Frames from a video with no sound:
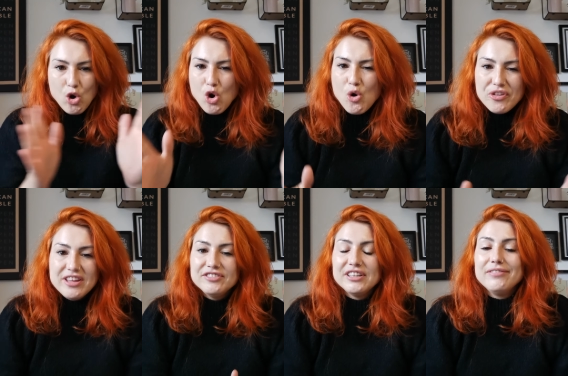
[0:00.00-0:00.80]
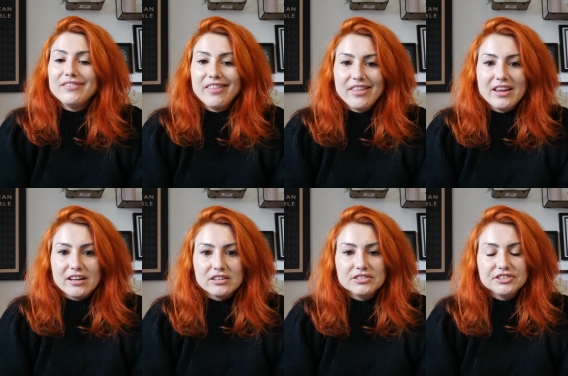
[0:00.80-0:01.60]
All these different
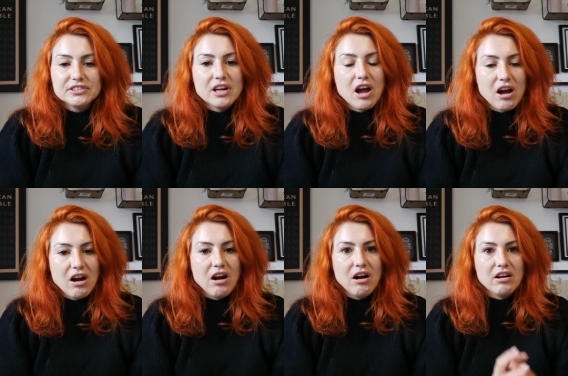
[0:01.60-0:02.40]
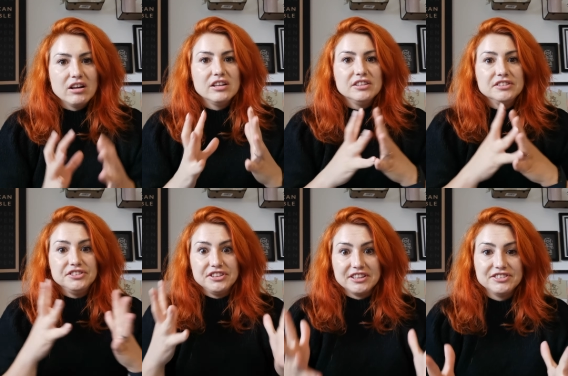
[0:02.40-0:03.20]
things are
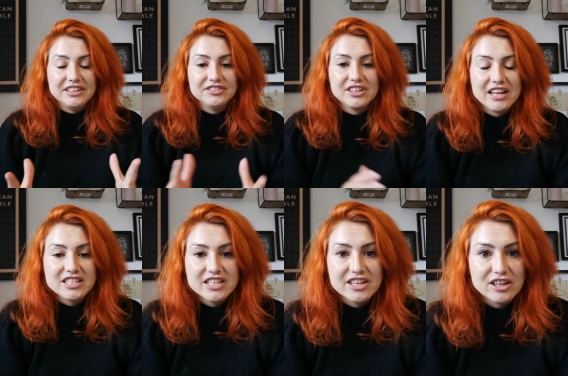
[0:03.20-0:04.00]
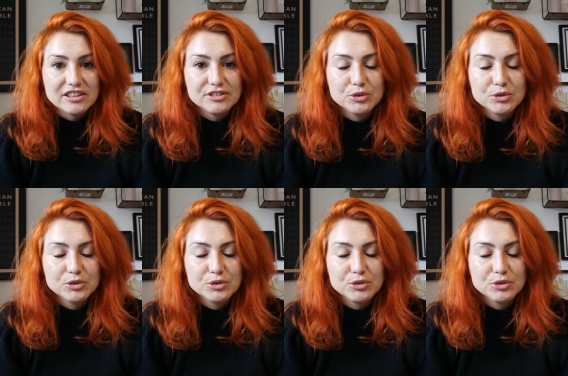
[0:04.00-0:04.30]
success criteria.